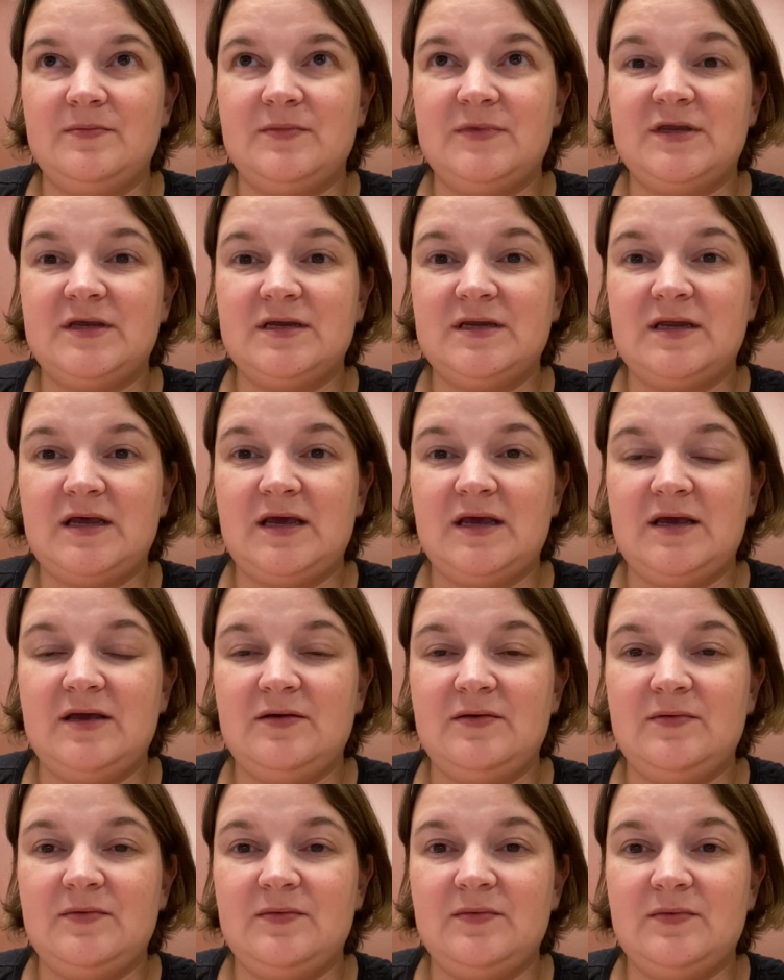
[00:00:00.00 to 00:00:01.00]

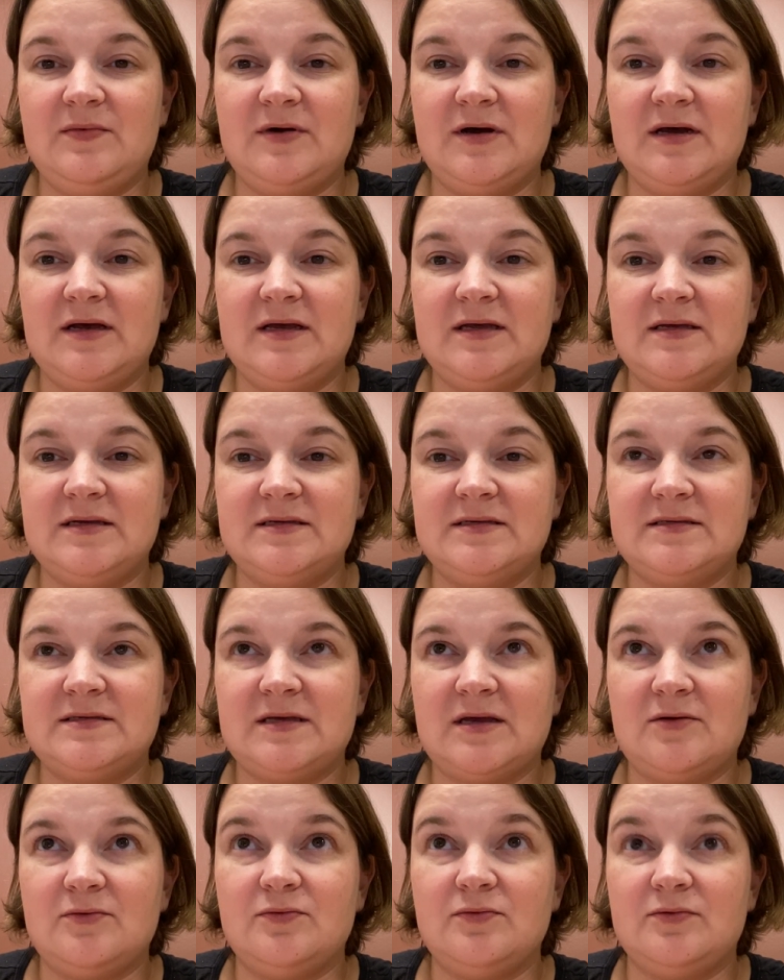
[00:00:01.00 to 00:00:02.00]
Today was
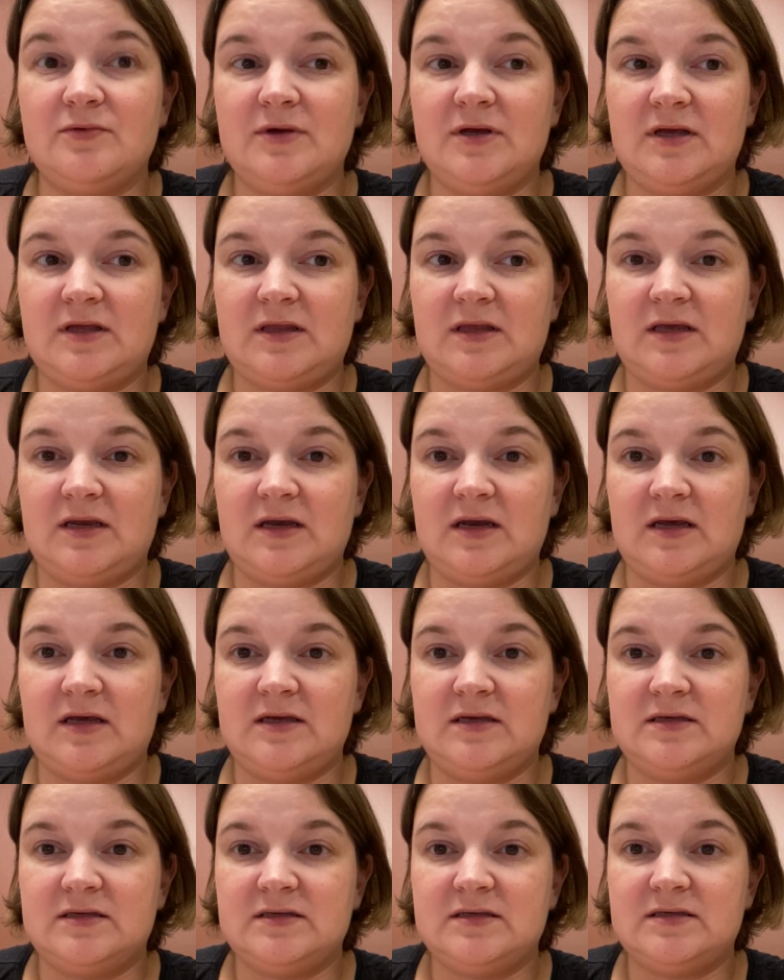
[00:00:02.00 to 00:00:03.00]
a really
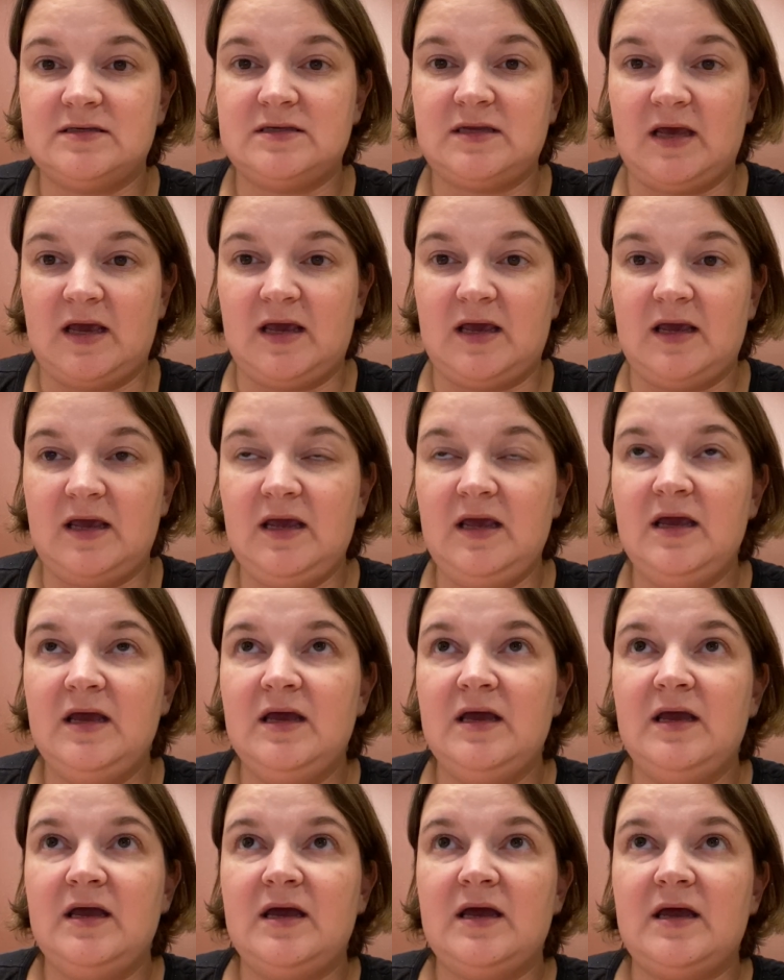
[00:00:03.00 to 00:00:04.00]
nice day.
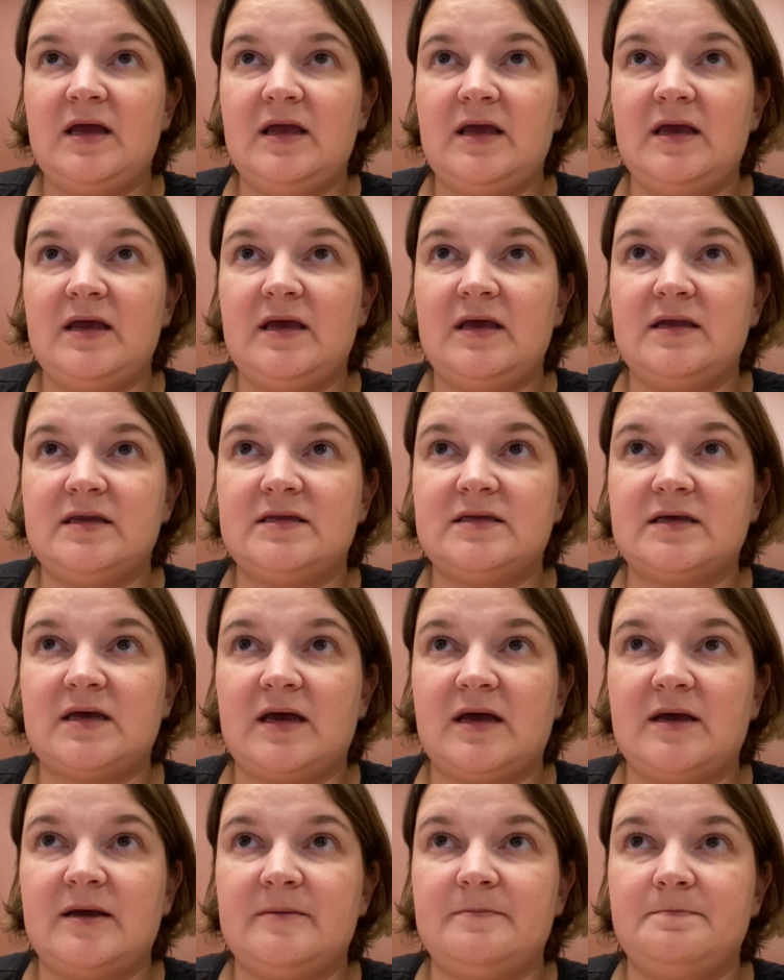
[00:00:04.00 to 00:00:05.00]
It
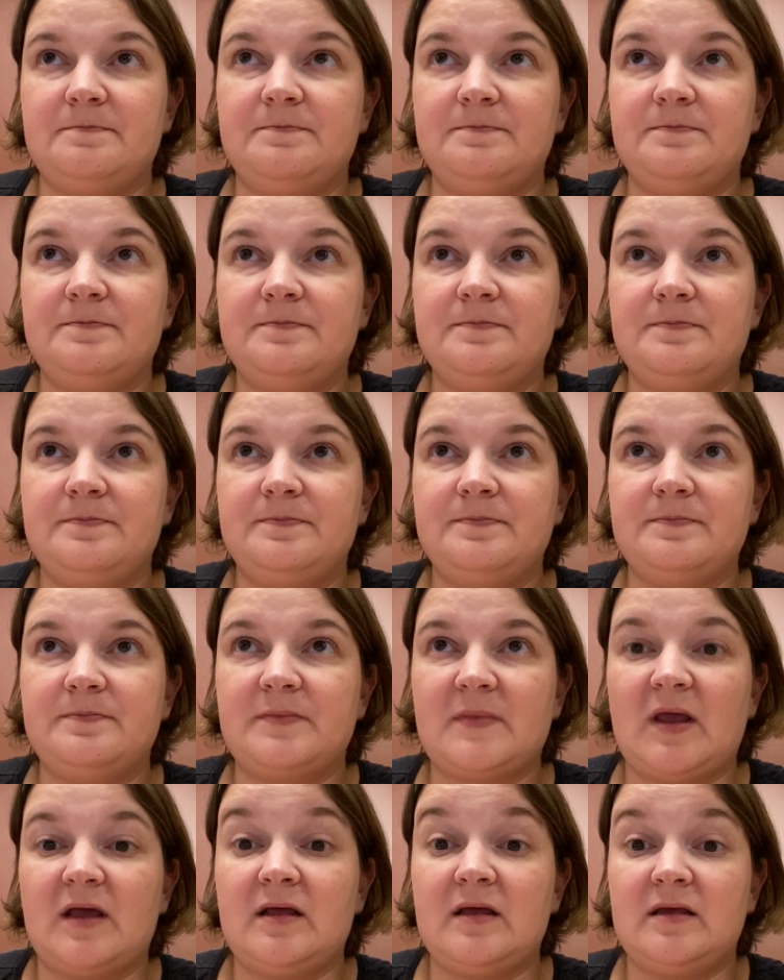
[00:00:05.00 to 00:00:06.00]

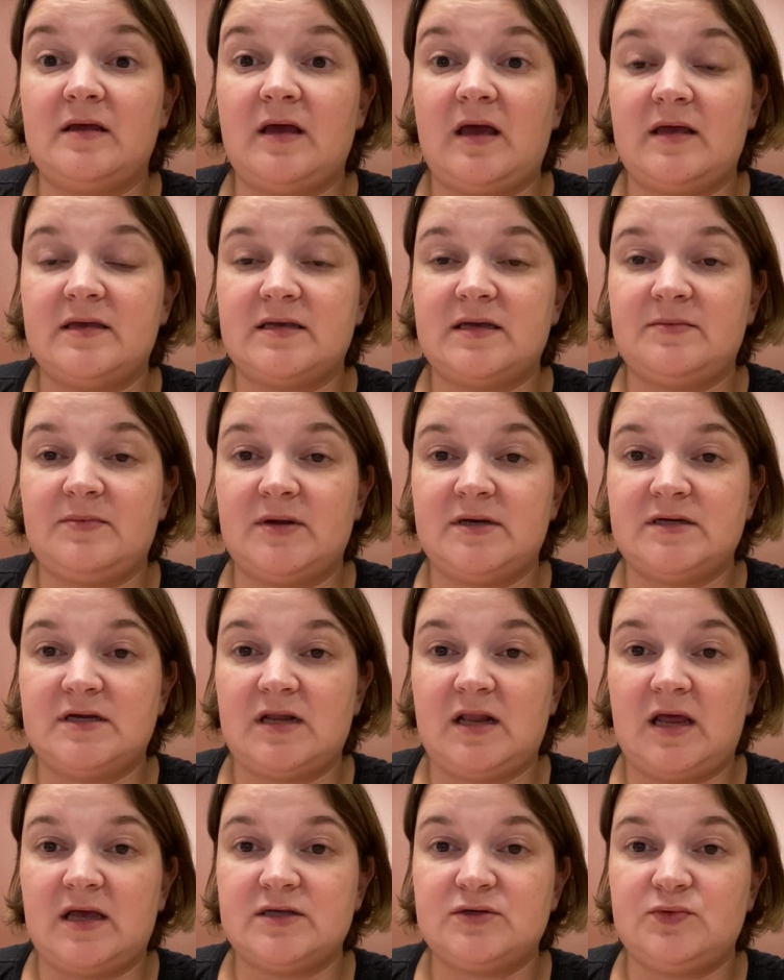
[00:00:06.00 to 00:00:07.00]
as I mentioned
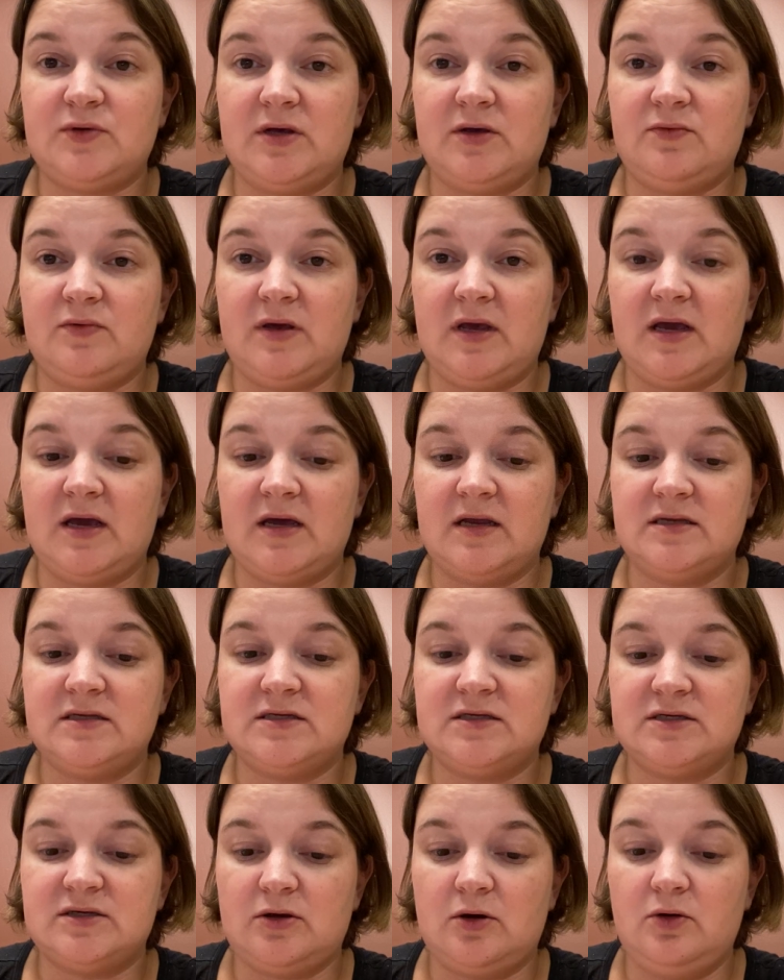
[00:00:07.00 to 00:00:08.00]
last week, we had
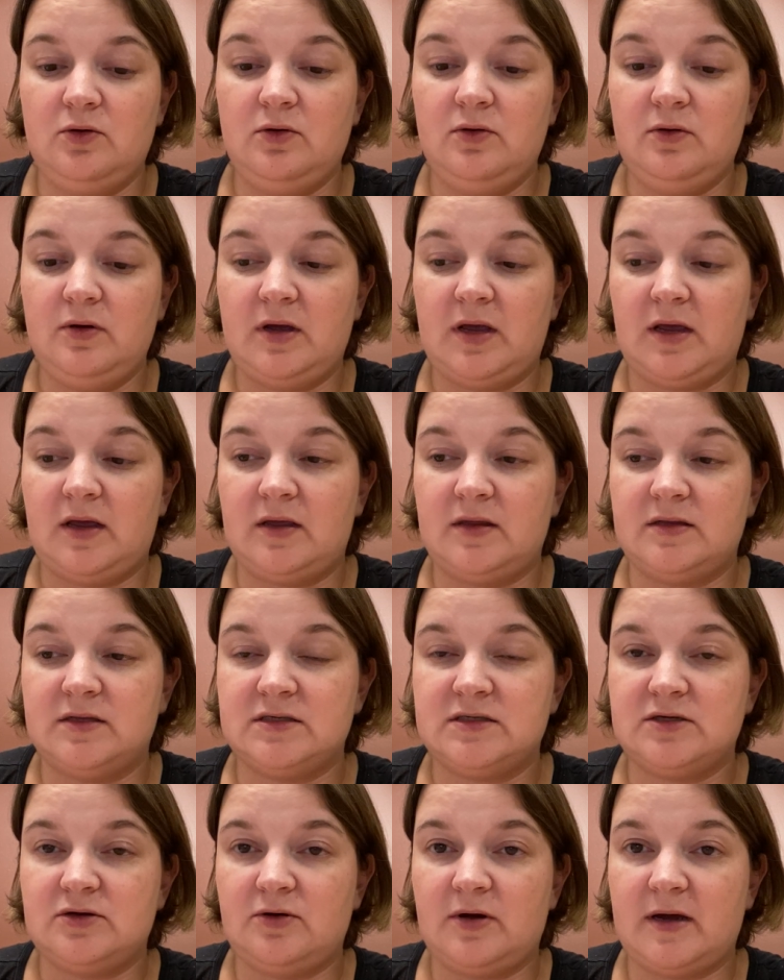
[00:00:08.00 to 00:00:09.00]
snow, and the
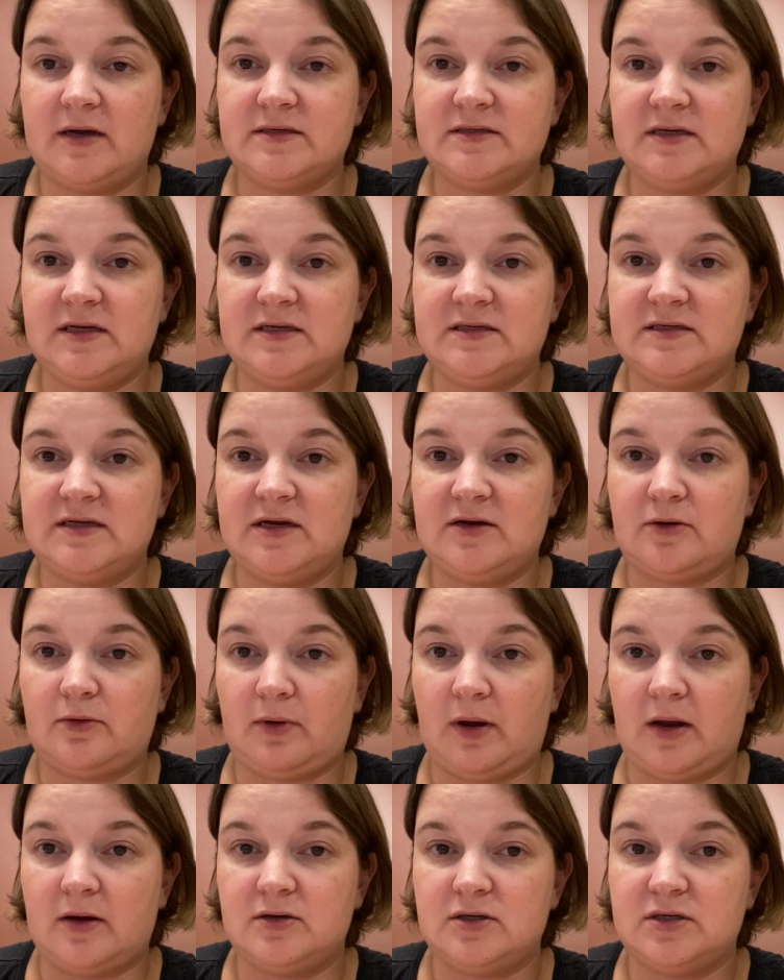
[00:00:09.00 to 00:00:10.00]
snow actually stayed
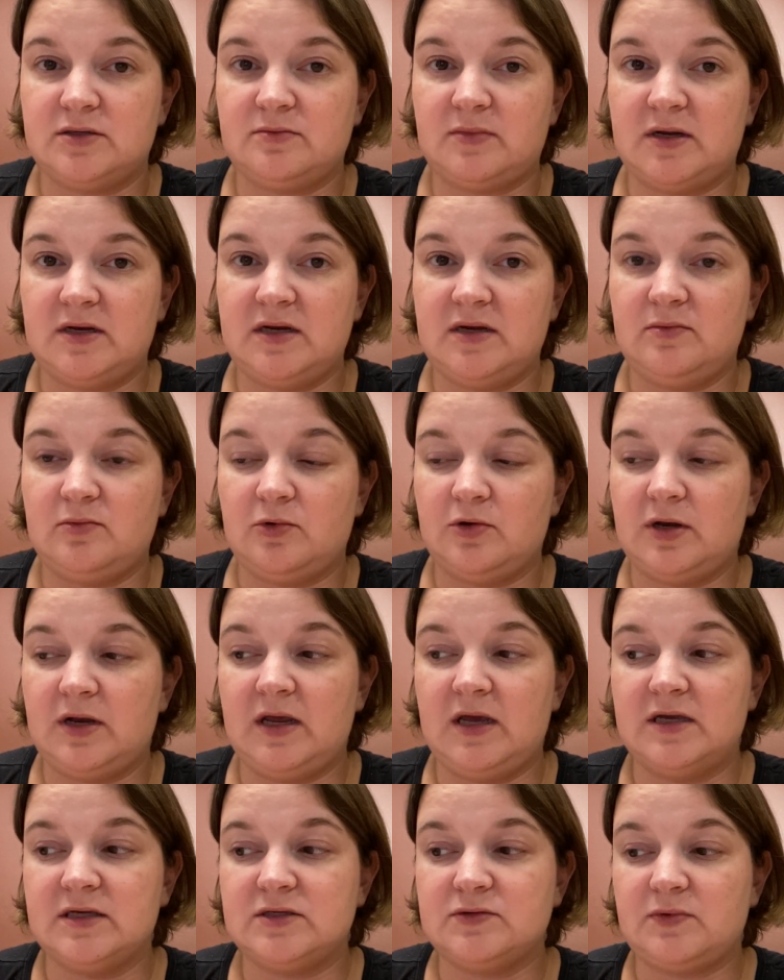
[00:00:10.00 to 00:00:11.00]
around to Monday
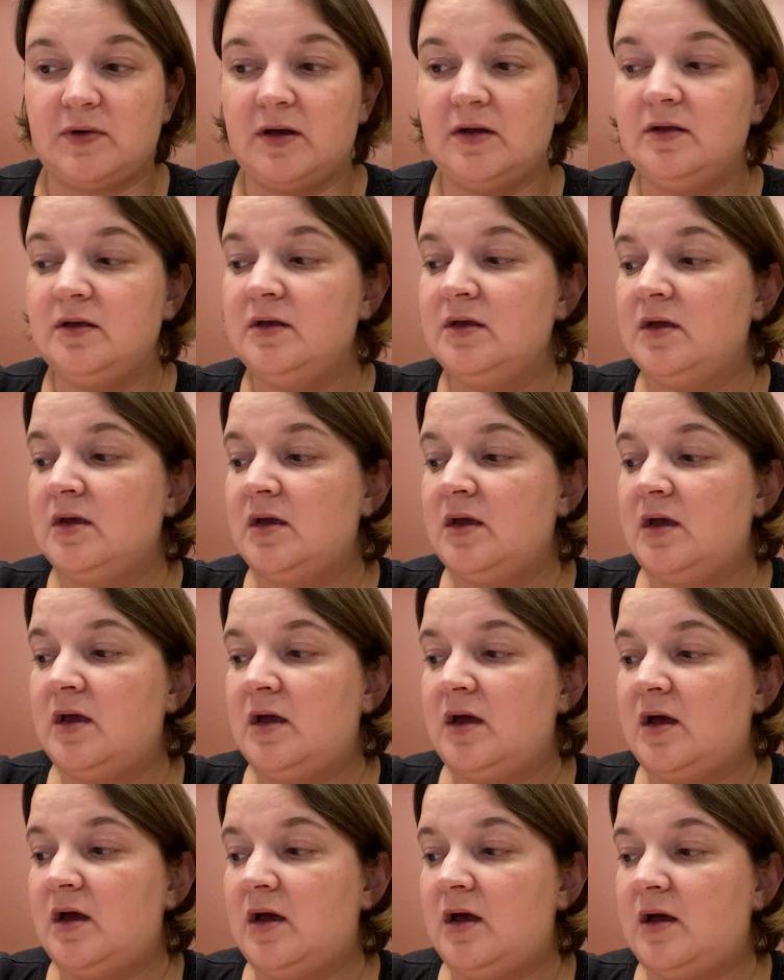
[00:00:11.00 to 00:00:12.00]
morning as well.
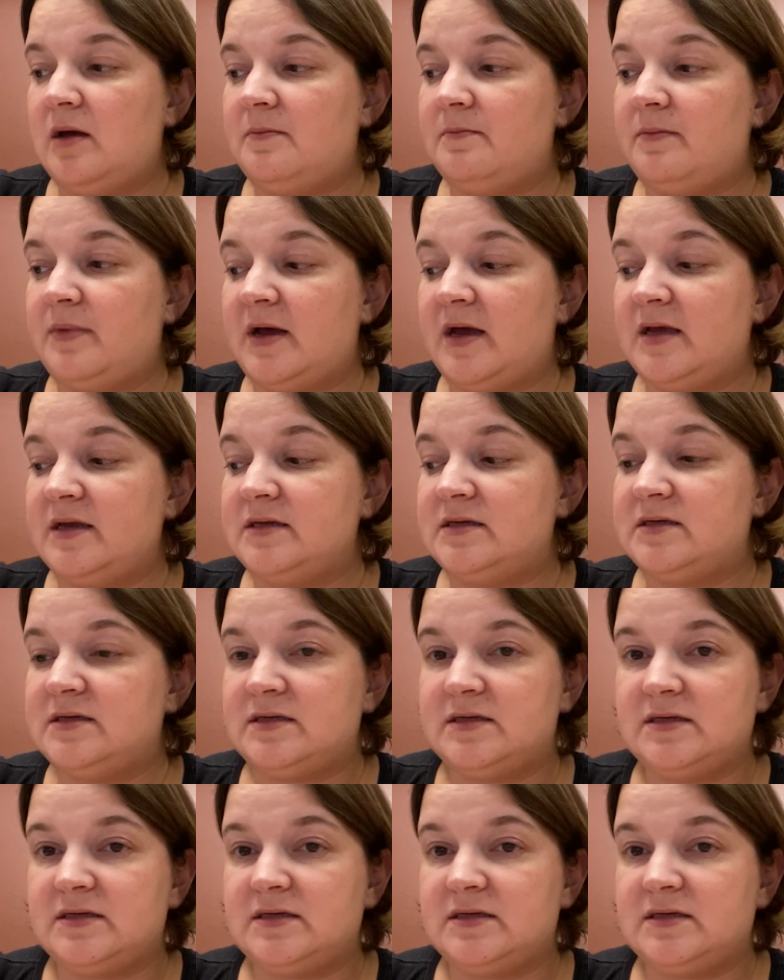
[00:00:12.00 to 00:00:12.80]
But